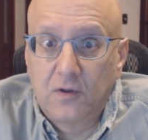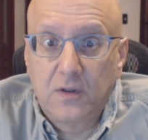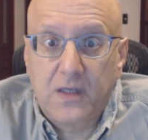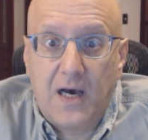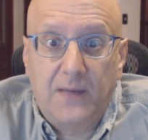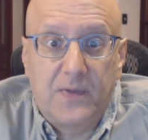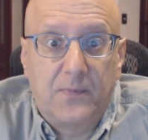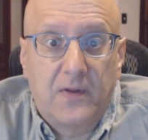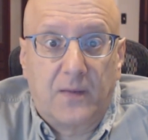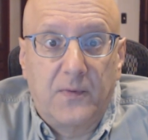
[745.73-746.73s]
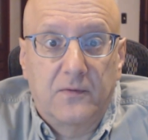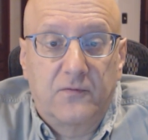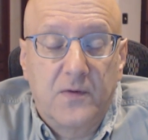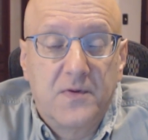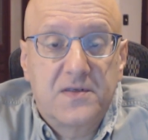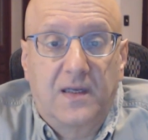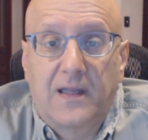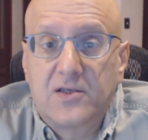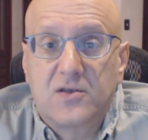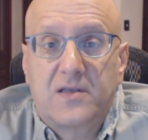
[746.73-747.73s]
Early on, people like Milton Friedman said,
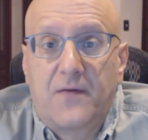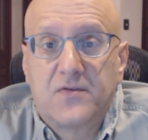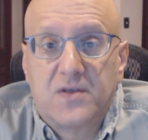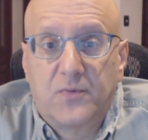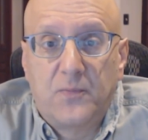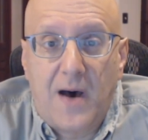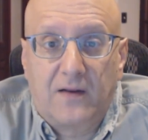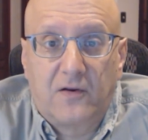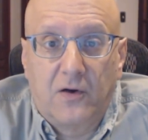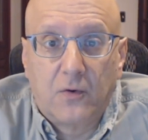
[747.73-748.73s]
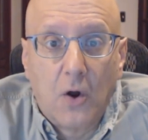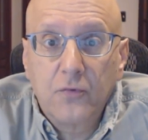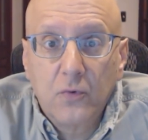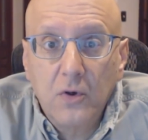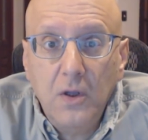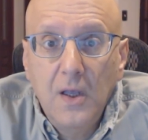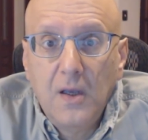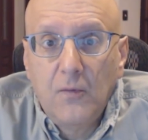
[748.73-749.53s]
let's just have a simple monetary growth rule